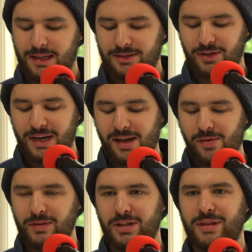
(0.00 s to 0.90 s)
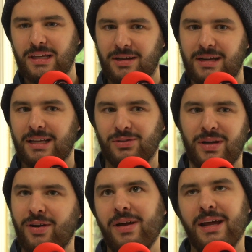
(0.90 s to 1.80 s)
So now you're thinking, okay, so
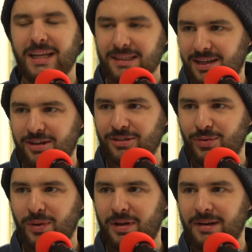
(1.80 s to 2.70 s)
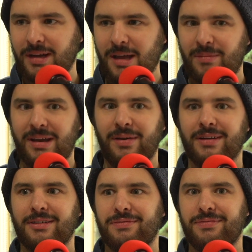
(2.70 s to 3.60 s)
I know how to get turned into one, but now
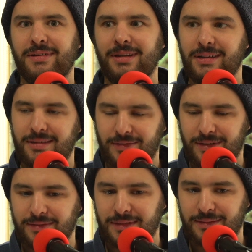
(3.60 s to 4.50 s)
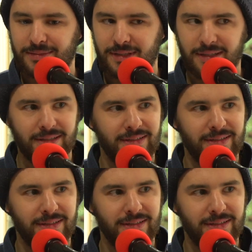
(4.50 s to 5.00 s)
I got to find a real vampire.